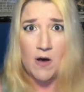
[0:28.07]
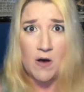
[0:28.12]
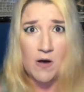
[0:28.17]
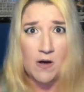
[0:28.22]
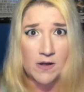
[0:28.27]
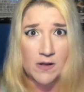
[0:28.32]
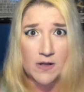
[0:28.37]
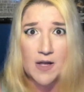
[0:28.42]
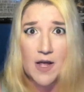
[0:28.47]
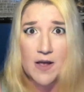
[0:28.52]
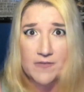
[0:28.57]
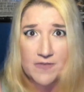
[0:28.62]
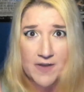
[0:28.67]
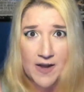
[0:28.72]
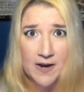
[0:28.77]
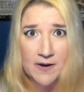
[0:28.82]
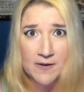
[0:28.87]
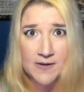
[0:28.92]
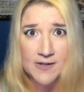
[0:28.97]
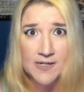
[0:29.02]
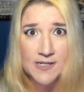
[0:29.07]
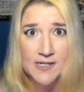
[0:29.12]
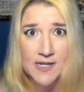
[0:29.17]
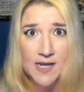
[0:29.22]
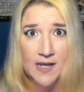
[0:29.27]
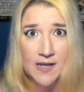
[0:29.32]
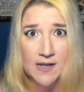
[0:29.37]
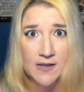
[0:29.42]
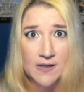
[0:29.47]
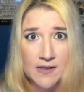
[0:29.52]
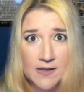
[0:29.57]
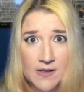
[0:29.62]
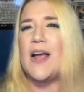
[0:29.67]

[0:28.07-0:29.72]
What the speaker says: all of Arendelle.